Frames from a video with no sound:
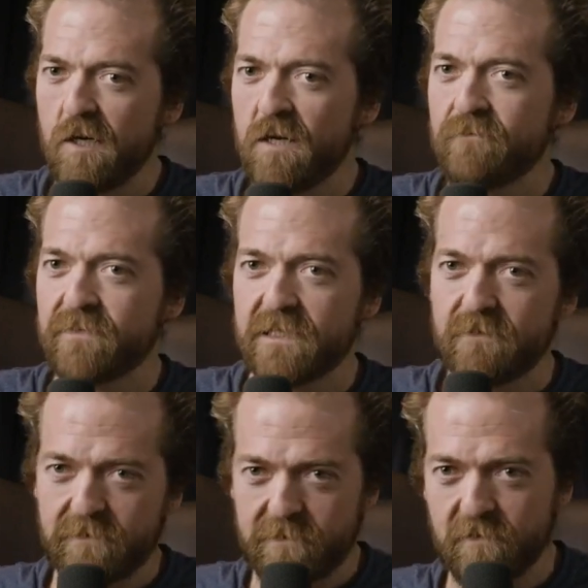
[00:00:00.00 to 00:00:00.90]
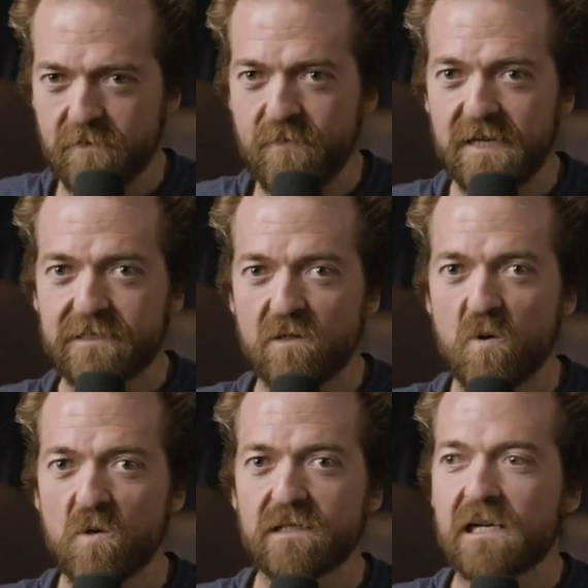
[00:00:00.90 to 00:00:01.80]
I'm some sort of
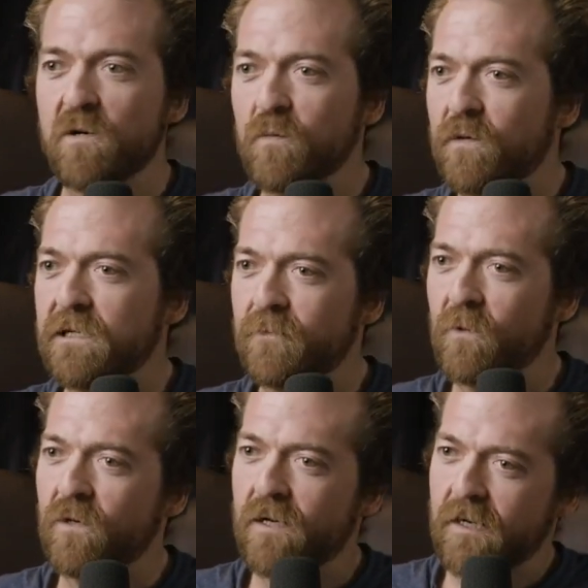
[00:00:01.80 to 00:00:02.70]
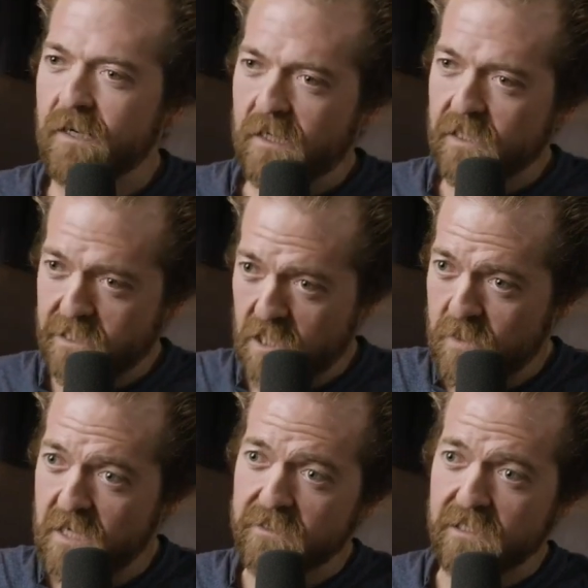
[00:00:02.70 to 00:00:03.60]
mentor to help people. Because like
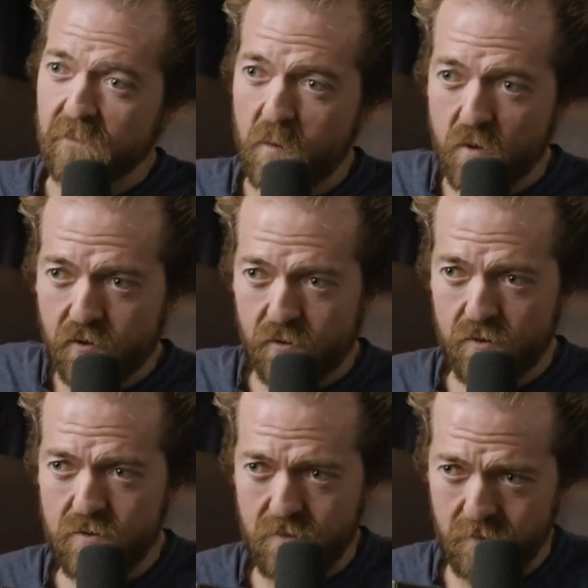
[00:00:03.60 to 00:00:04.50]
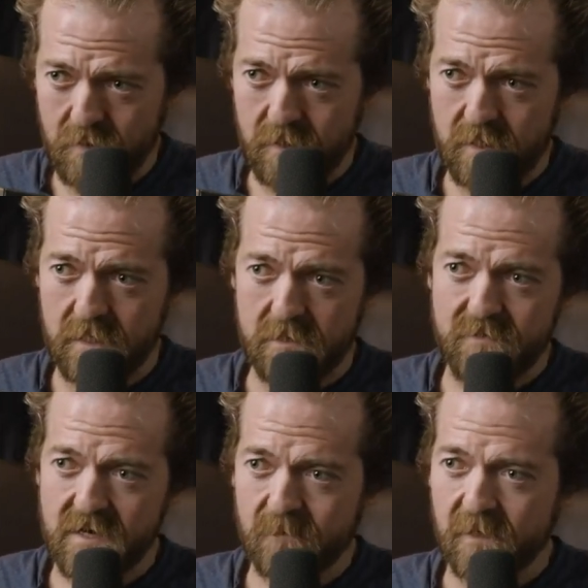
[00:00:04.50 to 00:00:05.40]
when I was in Portugal uh, a
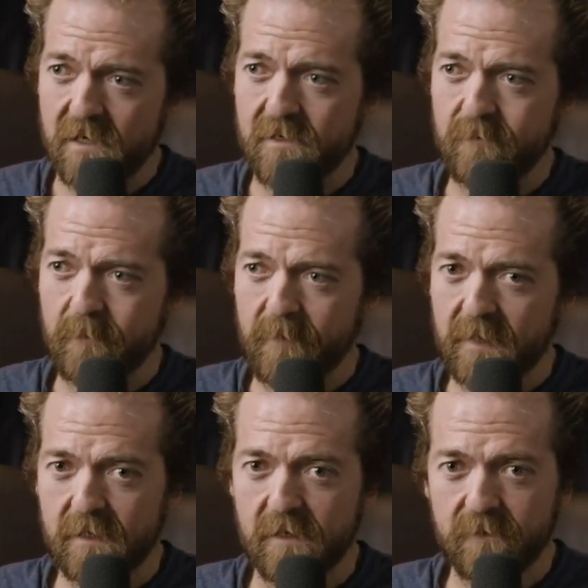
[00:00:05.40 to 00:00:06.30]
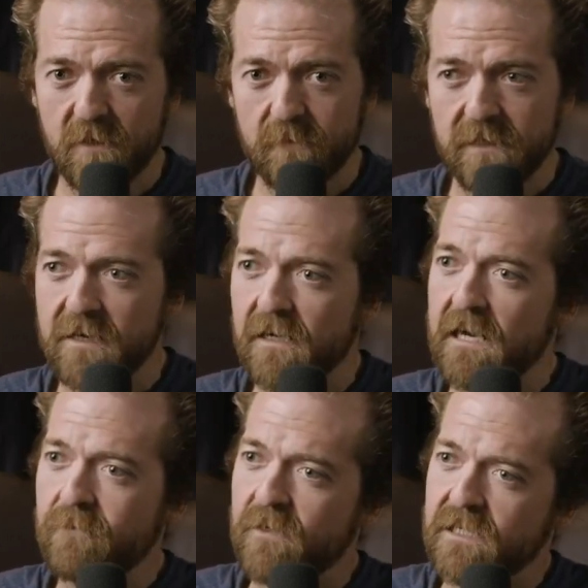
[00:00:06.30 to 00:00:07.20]
month ago, a few of the younger
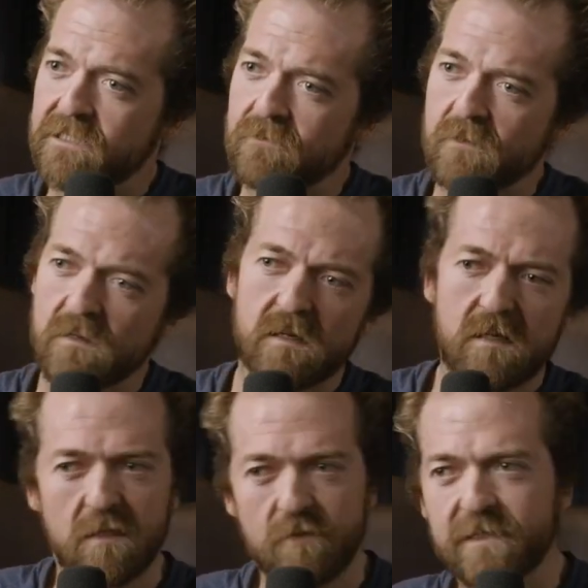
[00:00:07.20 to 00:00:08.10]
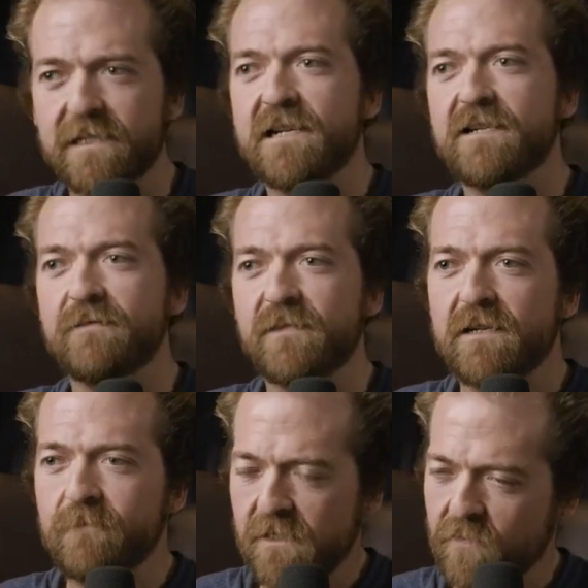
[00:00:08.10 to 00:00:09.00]
athletes were a little bit down
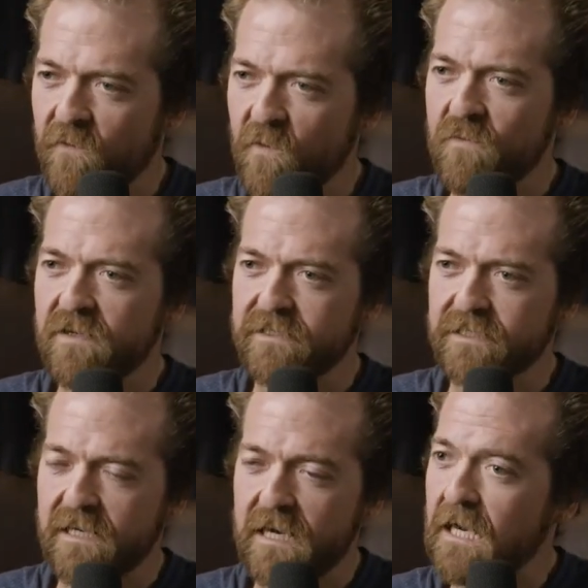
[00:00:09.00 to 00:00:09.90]
about their performance.